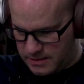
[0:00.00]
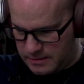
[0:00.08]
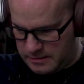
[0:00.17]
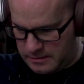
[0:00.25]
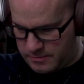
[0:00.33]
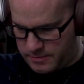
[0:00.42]

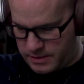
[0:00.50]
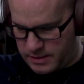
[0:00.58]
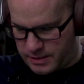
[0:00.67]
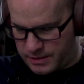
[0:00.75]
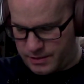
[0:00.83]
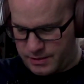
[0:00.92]
Oh my
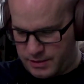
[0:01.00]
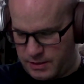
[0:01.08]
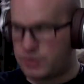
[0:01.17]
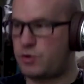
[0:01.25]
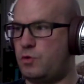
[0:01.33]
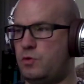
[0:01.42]
gosh, this thing is
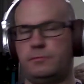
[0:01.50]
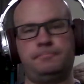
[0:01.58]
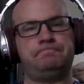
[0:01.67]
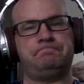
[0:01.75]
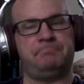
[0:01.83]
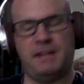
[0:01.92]
cool.
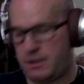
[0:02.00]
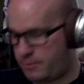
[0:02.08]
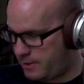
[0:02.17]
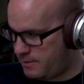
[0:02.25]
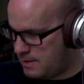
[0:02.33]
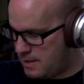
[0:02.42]
Anyway,
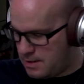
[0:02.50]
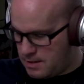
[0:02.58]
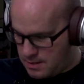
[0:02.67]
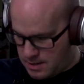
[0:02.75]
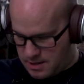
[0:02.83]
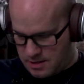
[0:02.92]

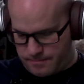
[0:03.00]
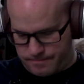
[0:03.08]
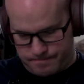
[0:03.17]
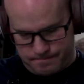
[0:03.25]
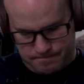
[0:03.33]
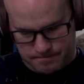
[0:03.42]

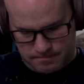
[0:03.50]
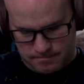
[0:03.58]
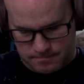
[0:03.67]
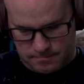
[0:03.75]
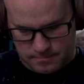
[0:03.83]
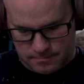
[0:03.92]

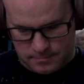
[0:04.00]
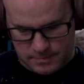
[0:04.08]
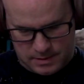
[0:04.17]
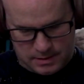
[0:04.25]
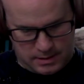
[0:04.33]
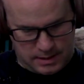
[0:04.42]

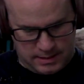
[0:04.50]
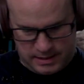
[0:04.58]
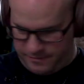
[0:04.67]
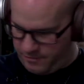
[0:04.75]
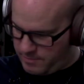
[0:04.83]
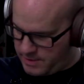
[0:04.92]
got that
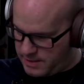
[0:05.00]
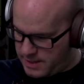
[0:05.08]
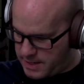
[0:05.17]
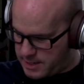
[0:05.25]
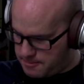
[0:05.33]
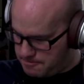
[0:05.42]
from my
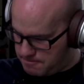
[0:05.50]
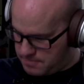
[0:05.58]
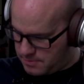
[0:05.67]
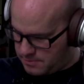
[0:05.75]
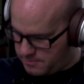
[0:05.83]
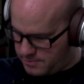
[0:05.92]
dad,
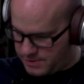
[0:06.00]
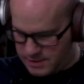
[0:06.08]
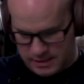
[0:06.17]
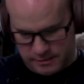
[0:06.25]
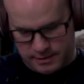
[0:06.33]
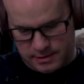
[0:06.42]
so we'll see
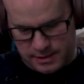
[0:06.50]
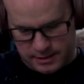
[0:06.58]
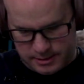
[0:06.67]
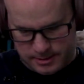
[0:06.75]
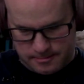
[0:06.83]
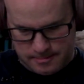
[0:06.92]
how he likes
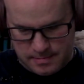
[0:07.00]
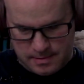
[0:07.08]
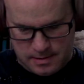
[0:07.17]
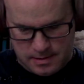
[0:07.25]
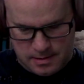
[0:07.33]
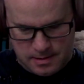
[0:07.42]
it.
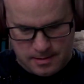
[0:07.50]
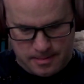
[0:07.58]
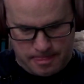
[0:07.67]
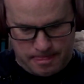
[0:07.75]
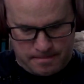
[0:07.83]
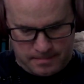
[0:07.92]

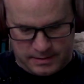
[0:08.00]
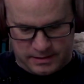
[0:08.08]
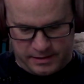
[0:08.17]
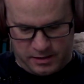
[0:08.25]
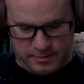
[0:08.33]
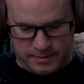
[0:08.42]
It's a
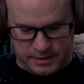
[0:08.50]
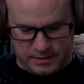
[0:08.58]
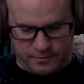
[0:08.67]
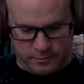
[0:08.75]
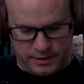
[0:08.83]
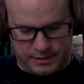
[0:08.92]
little bit different.
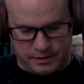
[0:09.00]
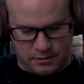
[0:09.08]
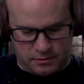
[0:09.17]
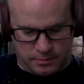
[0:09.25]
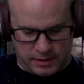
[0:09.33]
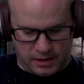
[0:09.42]
We used to do a
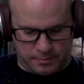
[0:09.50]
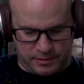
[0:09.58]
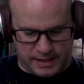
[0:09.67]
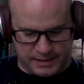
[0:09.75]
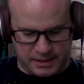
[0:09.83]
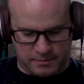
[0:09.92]
lot of
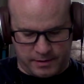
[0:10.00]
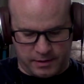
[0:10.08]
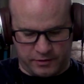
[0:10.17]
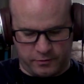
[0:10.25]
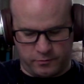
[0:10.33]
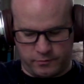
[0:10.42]
plastic models
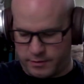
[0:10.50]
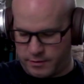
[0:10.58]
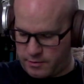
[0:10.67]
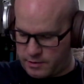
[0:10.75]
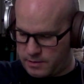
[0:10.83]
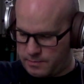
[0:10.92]
when we were
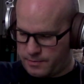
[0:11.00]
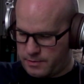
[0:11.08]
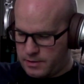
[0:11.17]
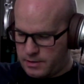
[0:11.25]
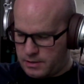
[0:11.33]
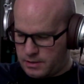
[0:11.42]
growing up,
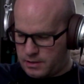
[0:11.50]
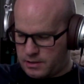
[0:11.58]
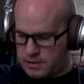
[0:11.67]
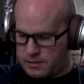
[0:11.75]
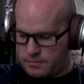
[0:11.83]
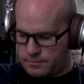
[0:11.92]

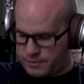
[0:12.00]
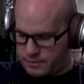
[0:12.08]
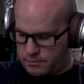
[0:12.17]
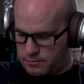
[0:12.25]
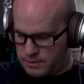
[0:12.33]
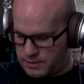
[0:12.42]
so
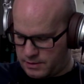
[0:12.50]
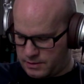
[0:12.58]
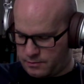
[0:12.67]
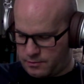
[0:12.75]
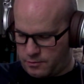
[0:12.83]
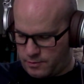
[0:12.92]
this isn't
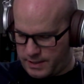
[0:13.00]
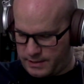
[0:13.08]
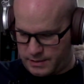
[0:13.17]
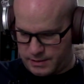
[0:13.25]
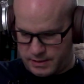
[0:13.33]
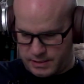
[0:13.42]
quite the
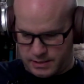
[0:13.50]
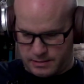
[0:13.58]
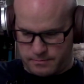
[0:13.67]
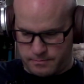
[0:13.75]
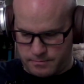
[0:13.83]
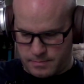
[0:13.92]

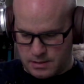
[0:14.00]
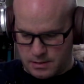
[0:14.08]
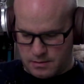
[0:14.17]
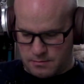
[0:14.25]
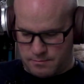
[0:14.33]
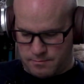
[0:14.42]
same,
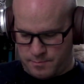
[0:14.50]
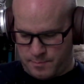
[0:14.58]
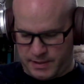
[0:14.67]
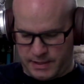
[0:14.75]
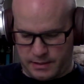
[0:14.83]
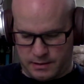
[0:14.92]

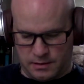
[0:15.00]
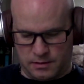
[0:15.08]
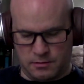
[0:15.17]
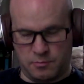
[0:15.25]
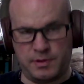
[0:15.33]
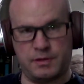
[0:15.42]
but I hope
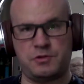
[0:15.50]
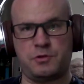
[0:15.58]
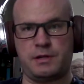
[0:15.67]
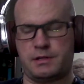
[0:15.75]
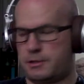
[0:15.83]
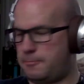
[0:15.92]
he enjoys it.